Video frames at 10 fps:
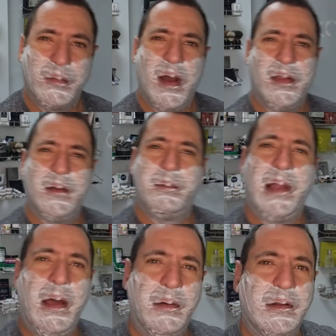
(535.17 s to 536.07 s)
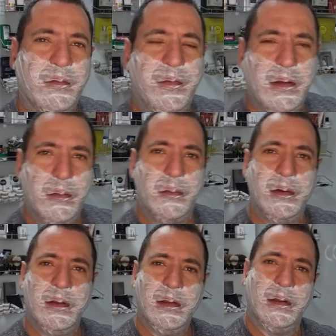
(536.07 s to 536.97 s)
rather than ploughing the
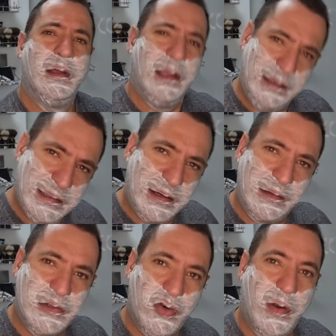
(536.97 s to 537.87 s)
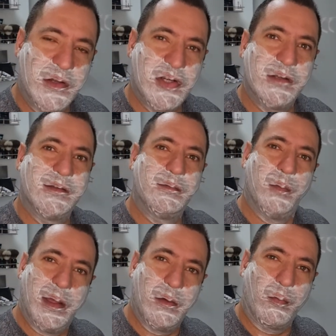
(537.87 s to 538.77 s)
field, he dug the trenches
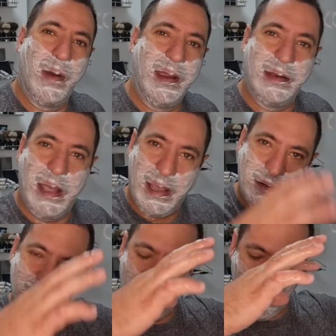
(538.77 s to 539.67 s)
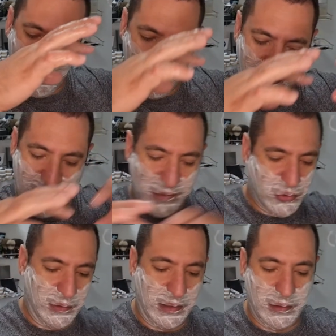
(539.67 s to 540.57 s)
where the rain had
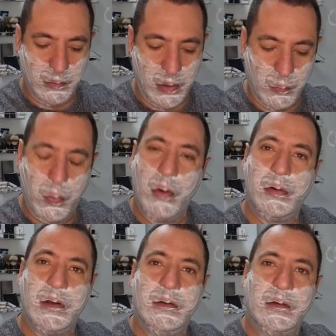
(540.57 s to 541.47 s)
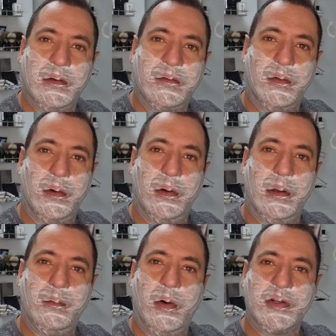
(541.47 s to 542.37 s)
naturally eroded the soil
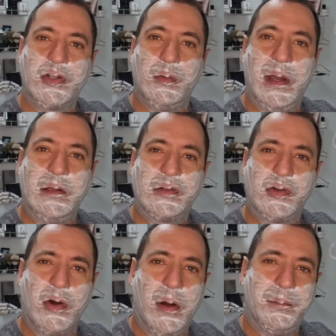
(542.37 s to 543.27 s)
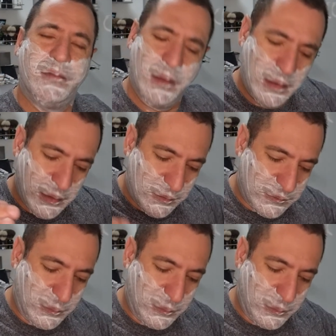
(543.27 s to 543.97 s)
and washed away his crops. So